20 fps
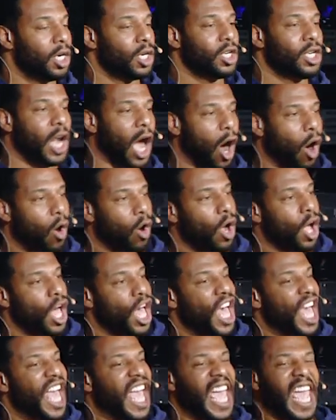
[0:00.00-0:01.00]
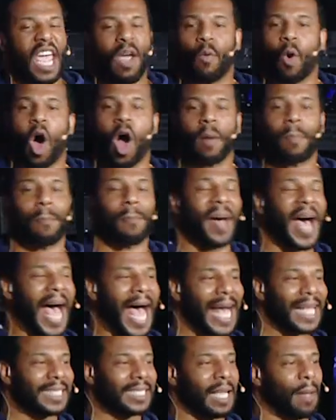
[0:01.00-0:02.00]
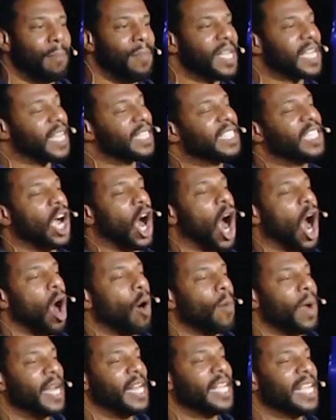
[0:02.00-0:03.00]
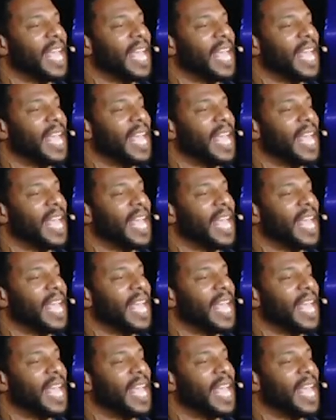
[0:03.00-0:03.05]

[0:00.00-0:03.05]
No, he walked past them because he already